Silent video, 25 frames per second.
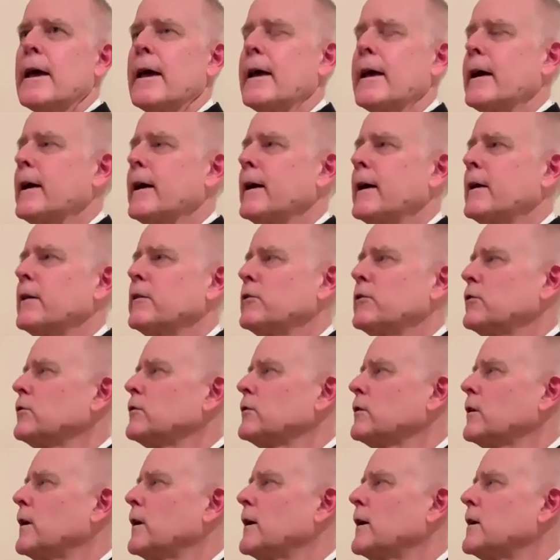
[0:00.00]

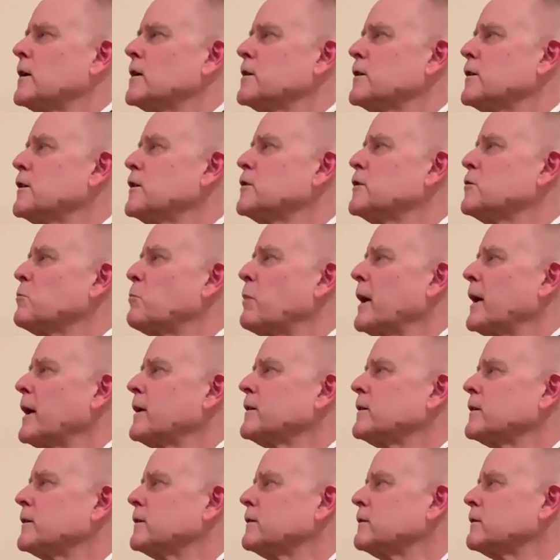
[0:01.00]
and
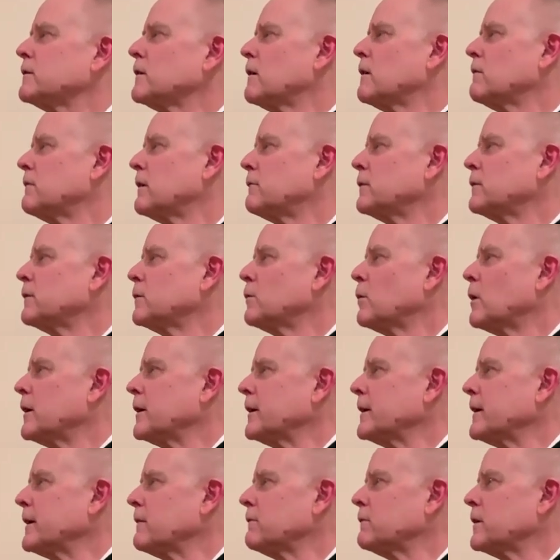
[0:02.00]
independent of
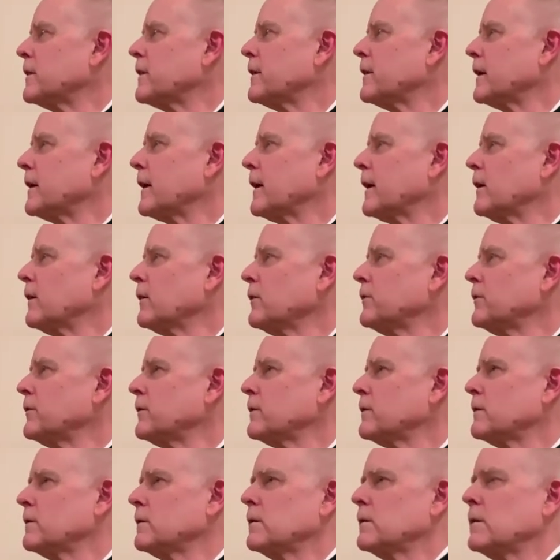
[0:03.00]
everyone and everything
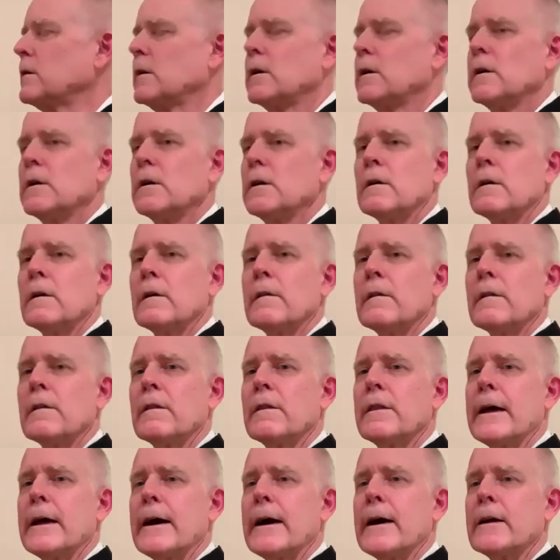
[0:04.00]
else.
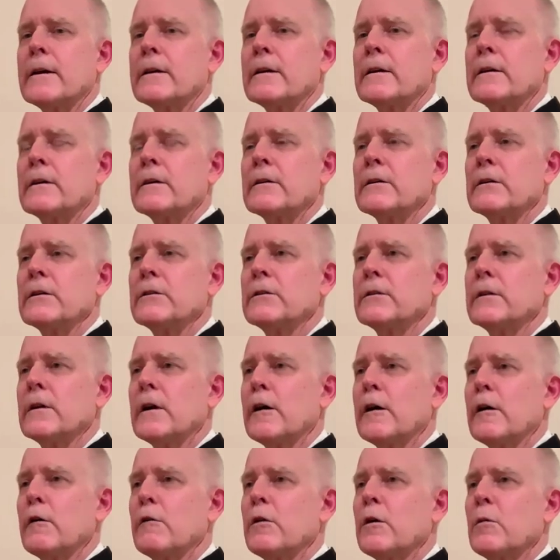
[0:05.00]
That is
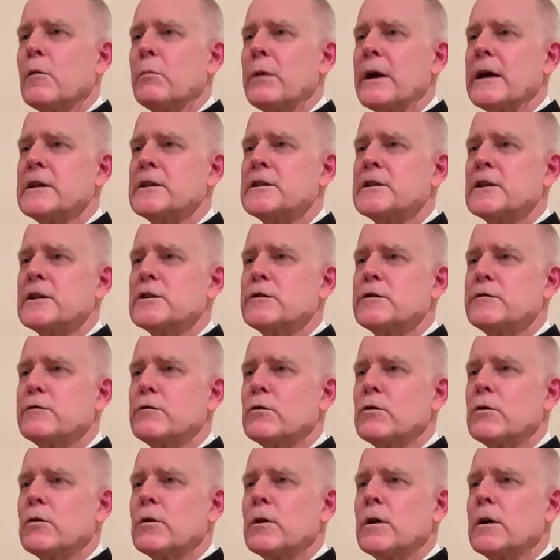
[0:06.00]
the basis
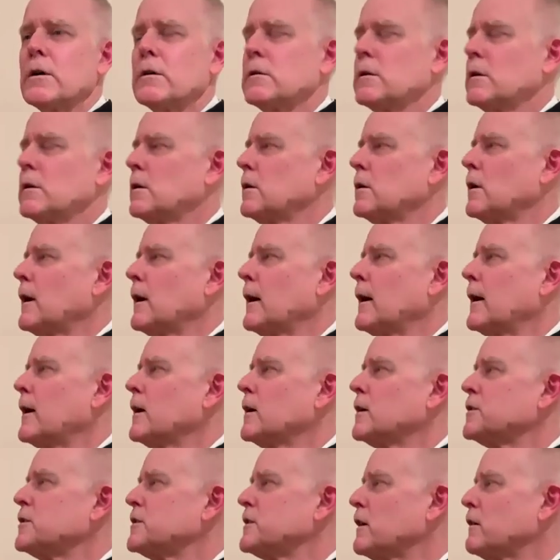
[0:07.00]
for
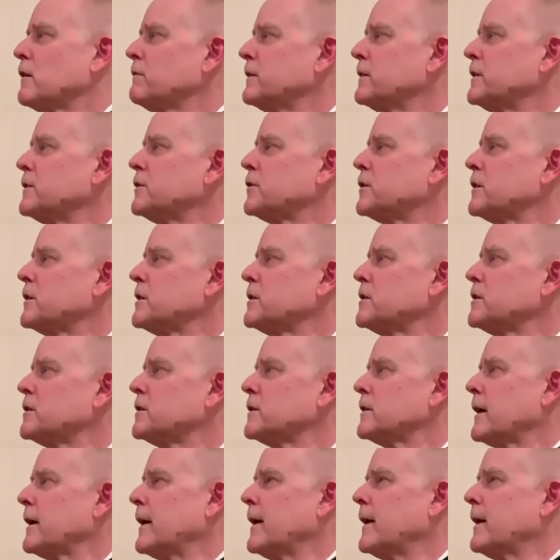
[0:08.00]

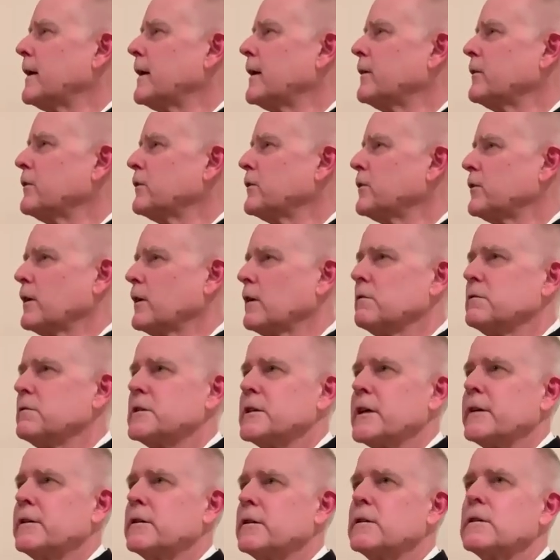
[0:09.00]
self-interest and
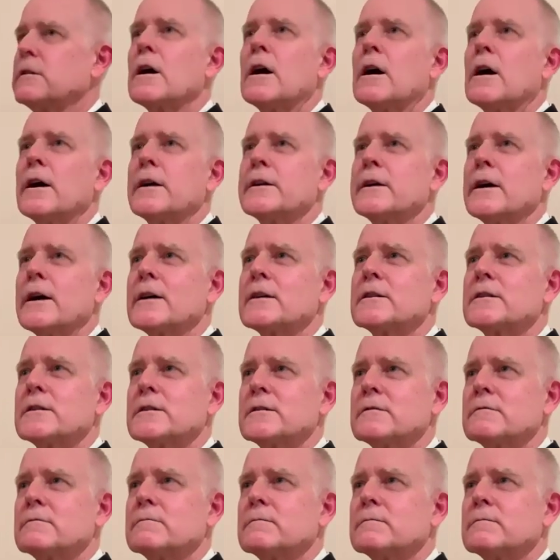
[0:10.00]
self-centered conduct.